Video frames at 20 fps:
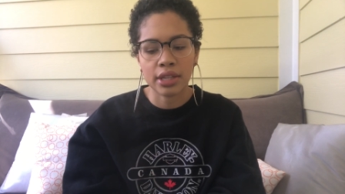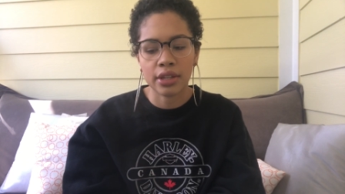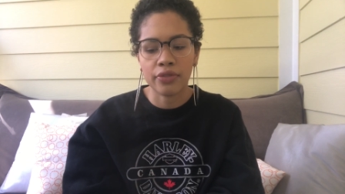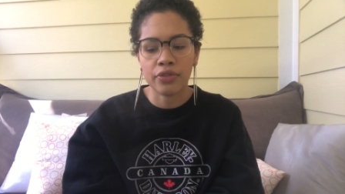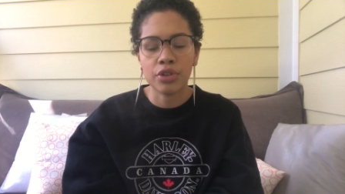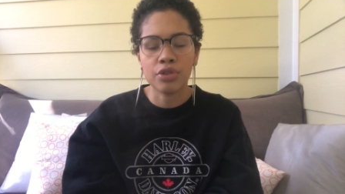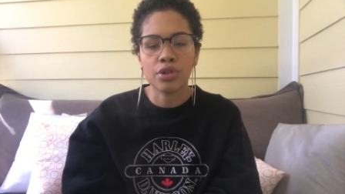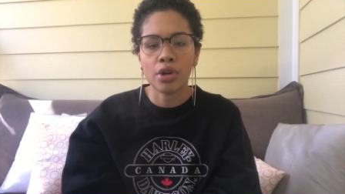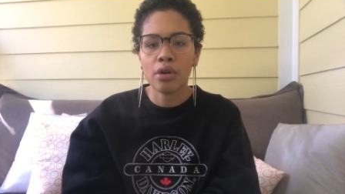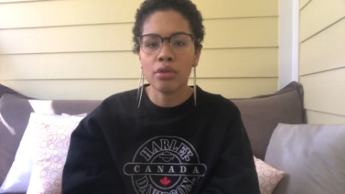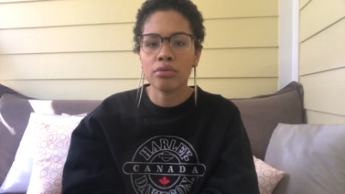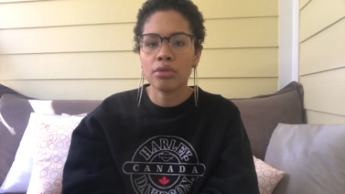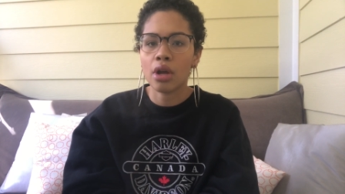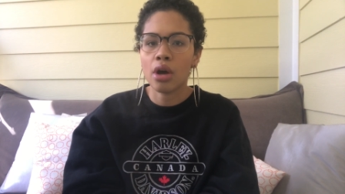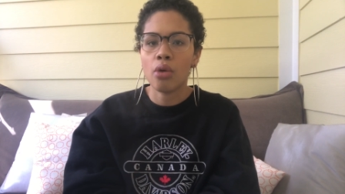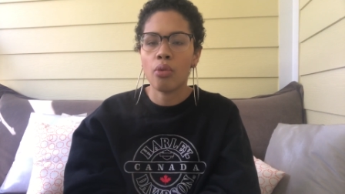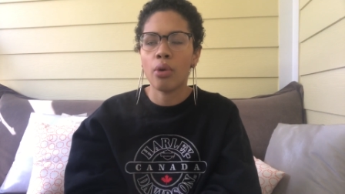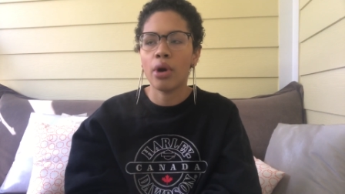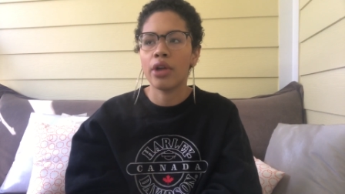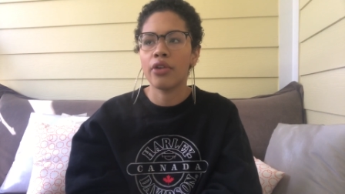And if you don't
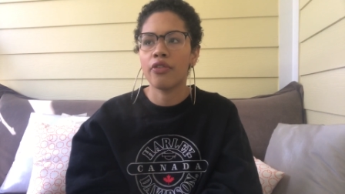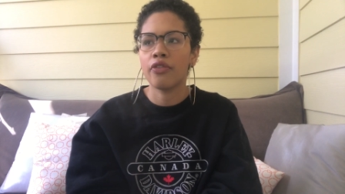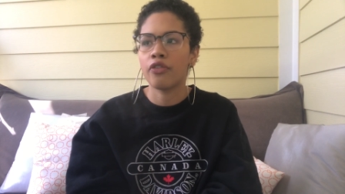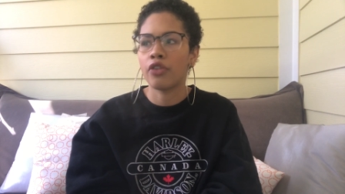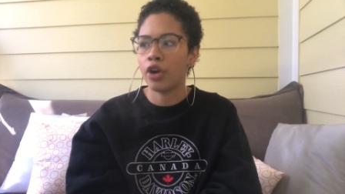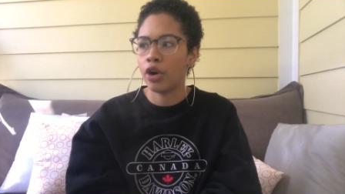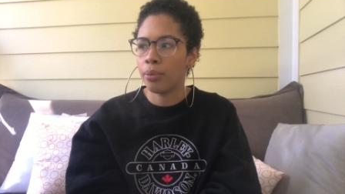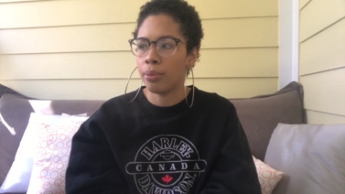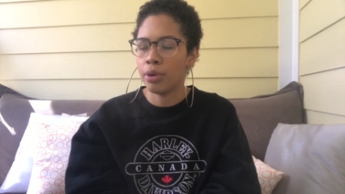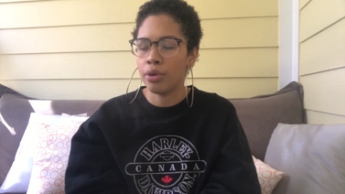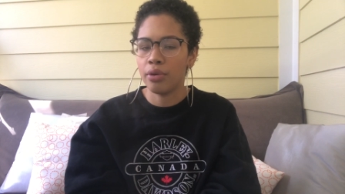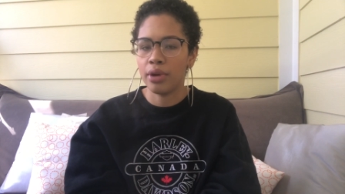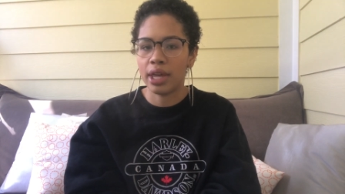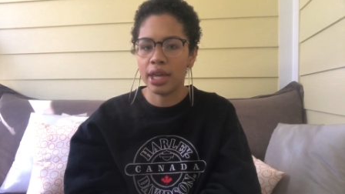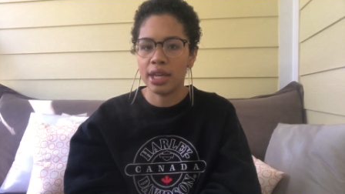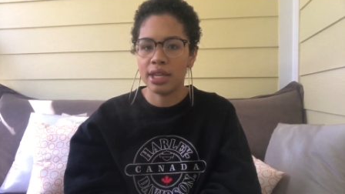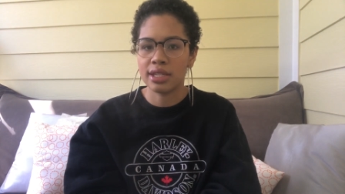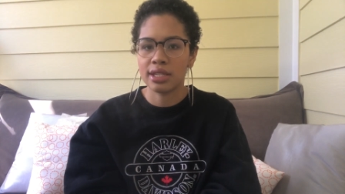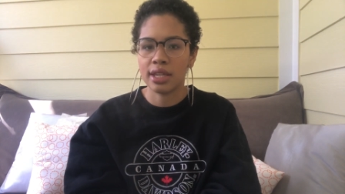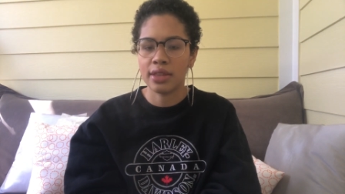know what Firmoo
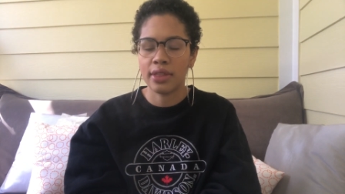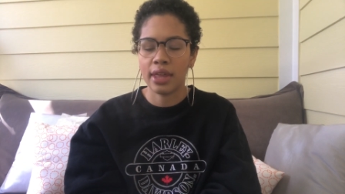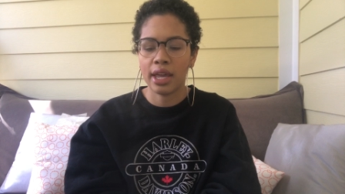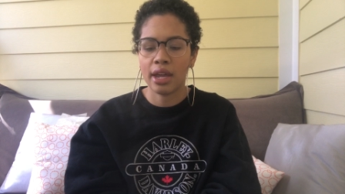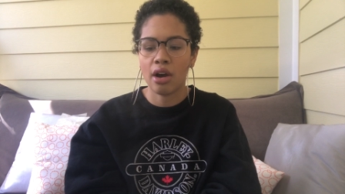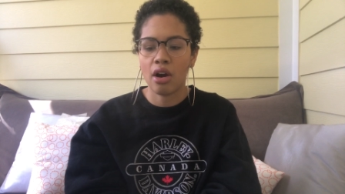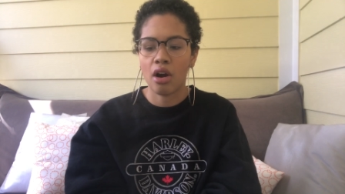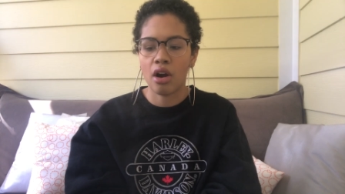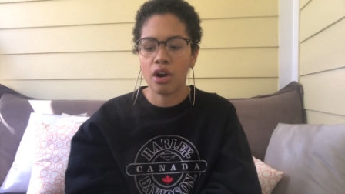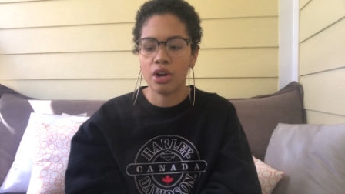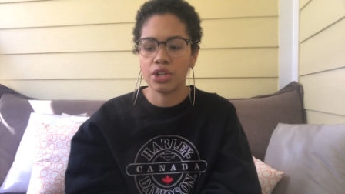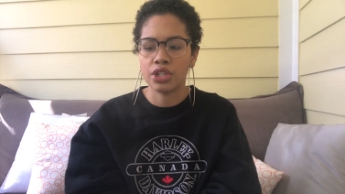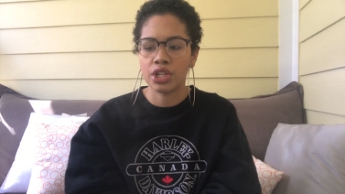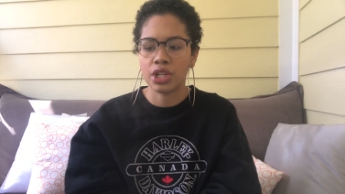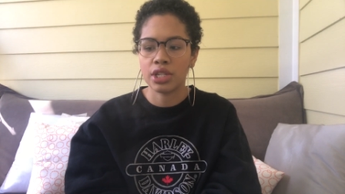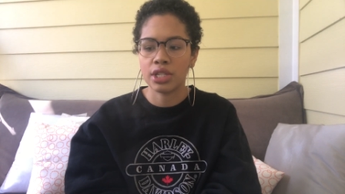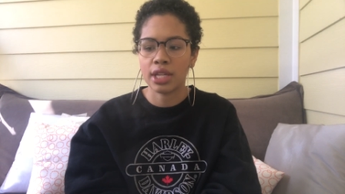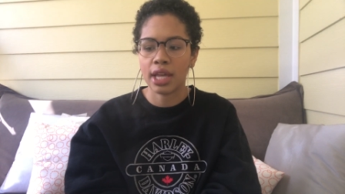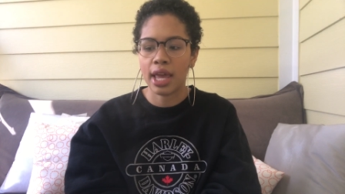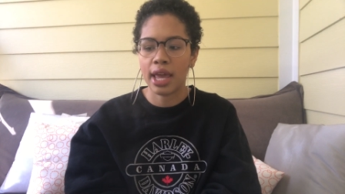is, they are
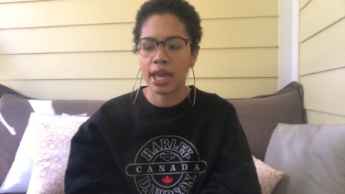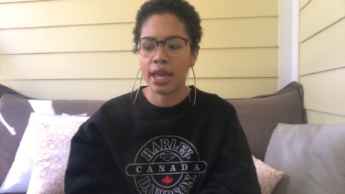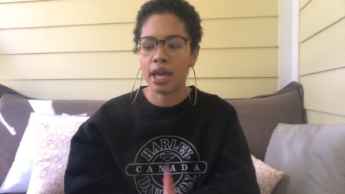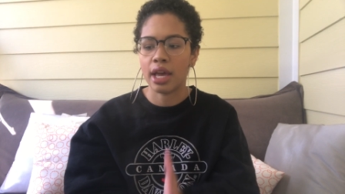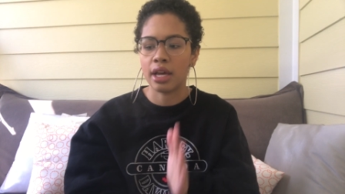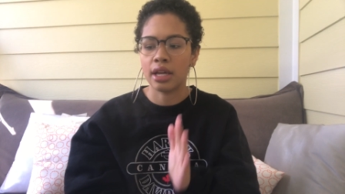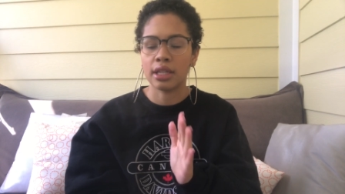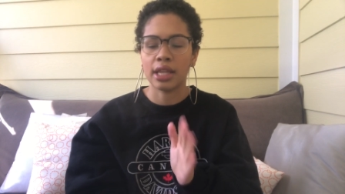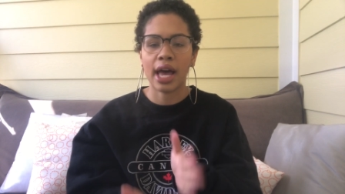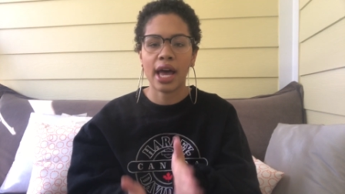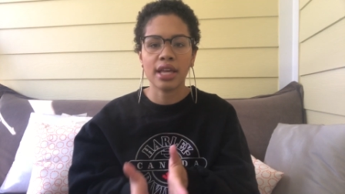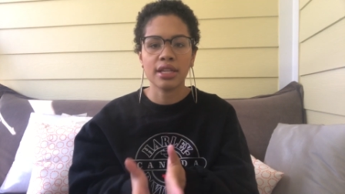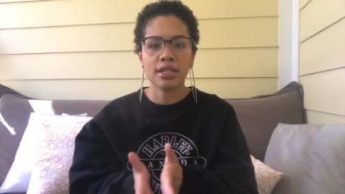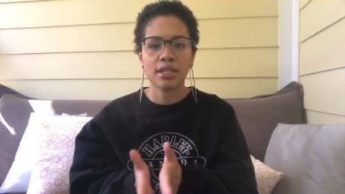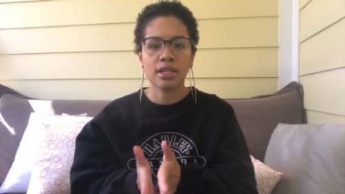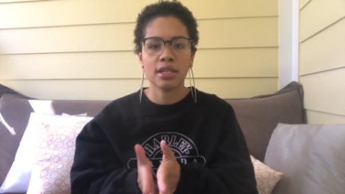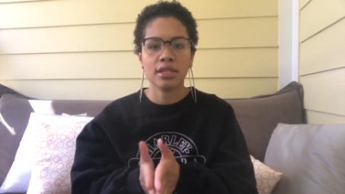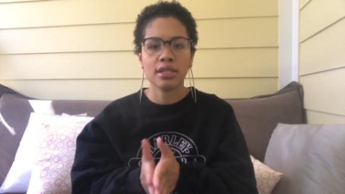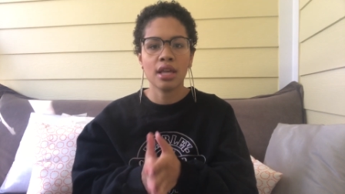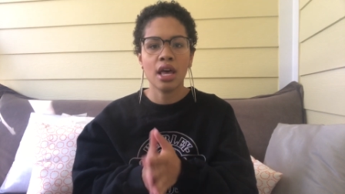just a
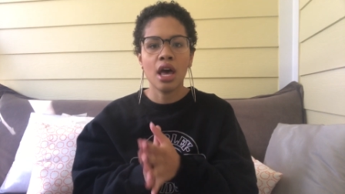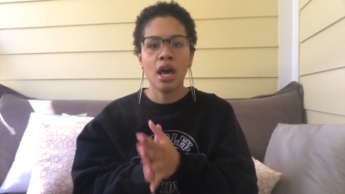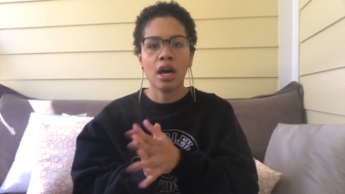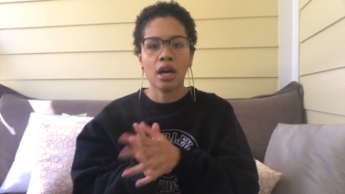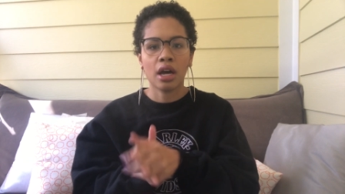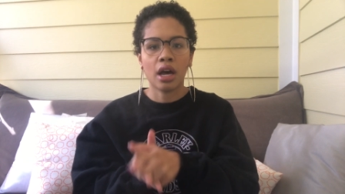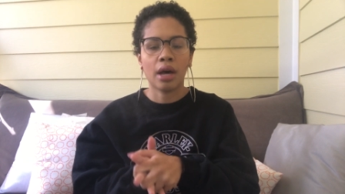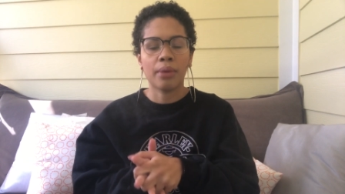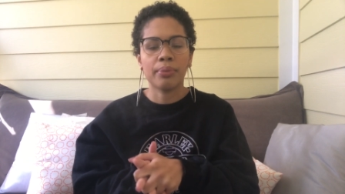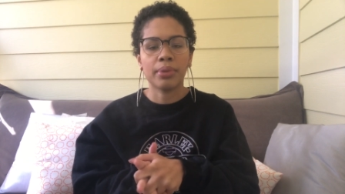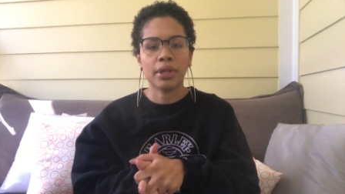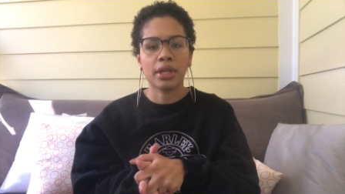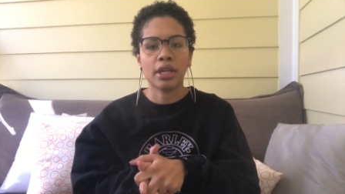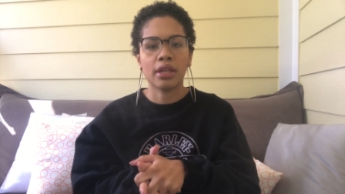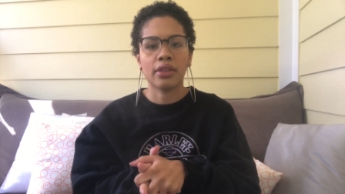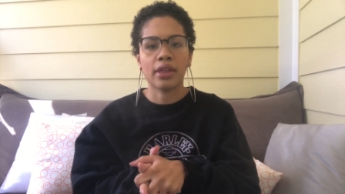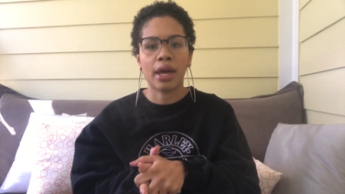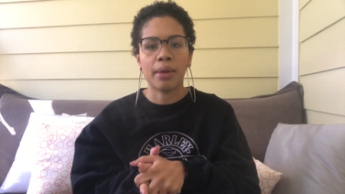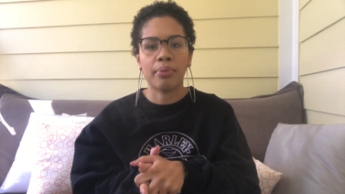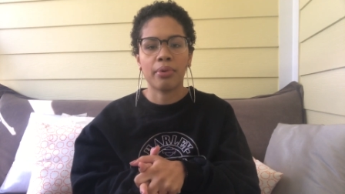glasses
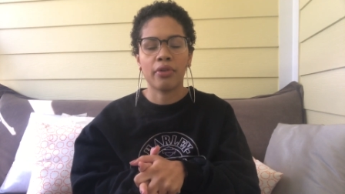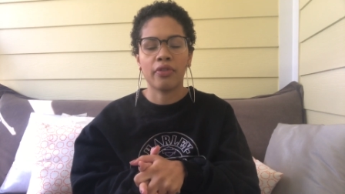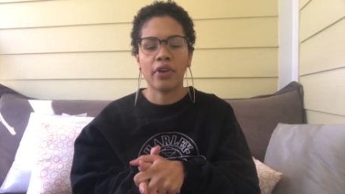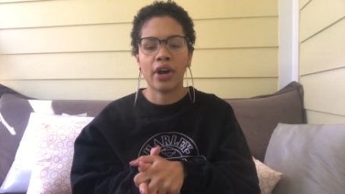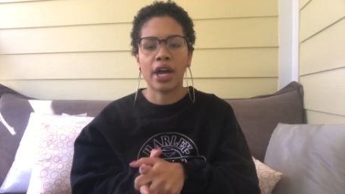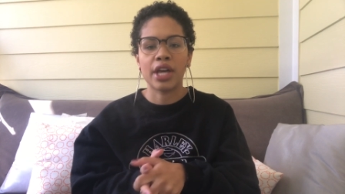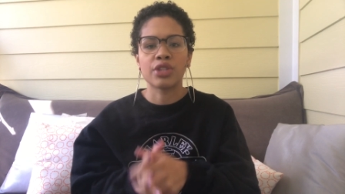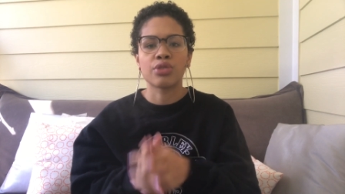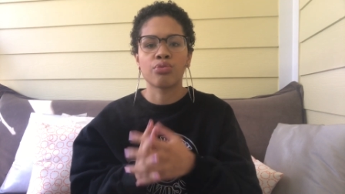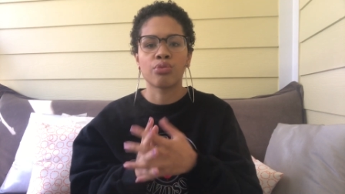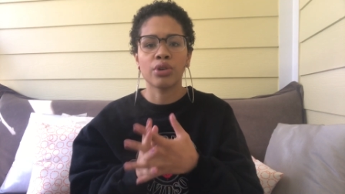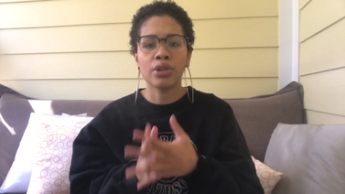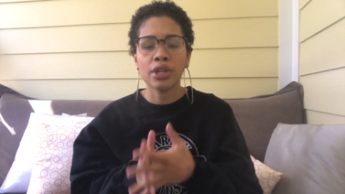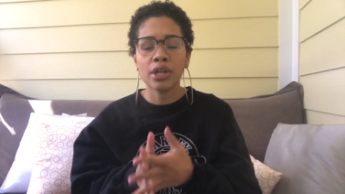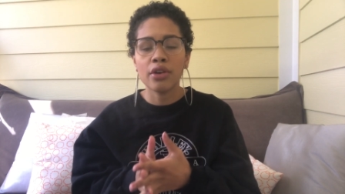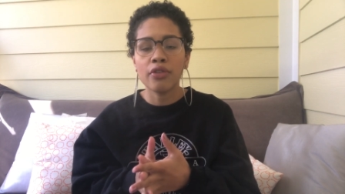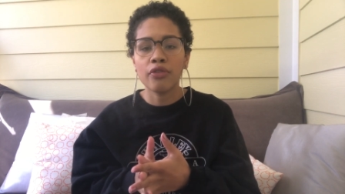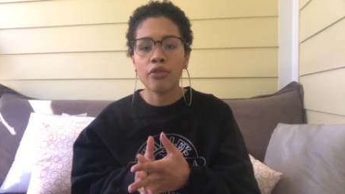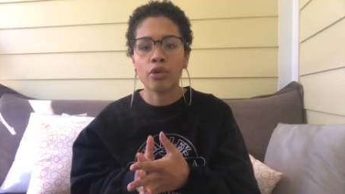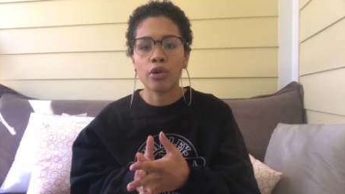company that provides
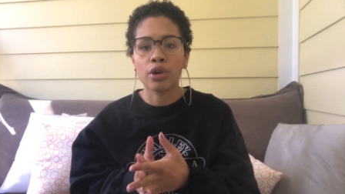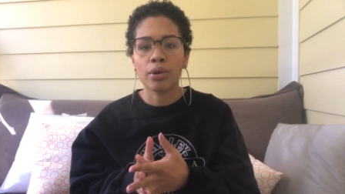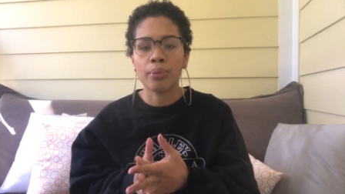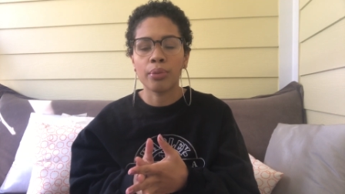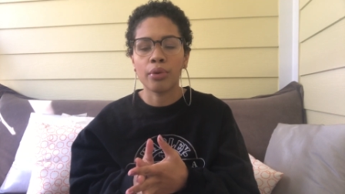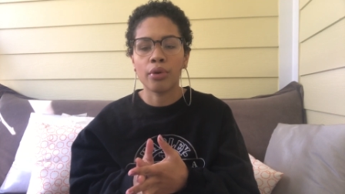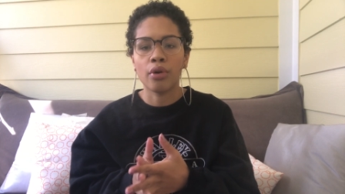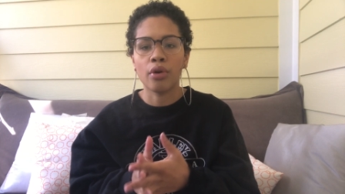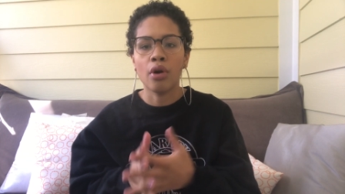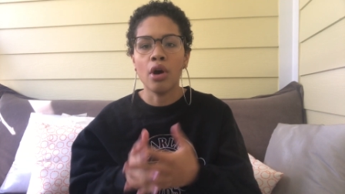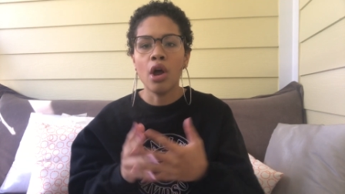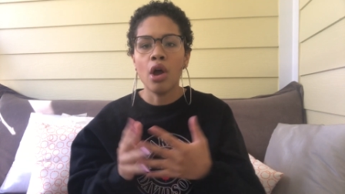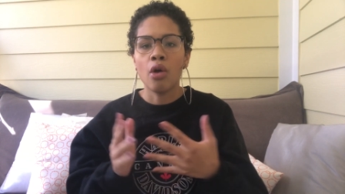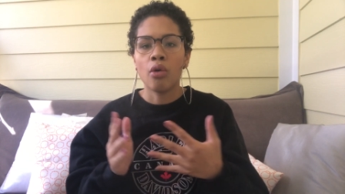really affordable,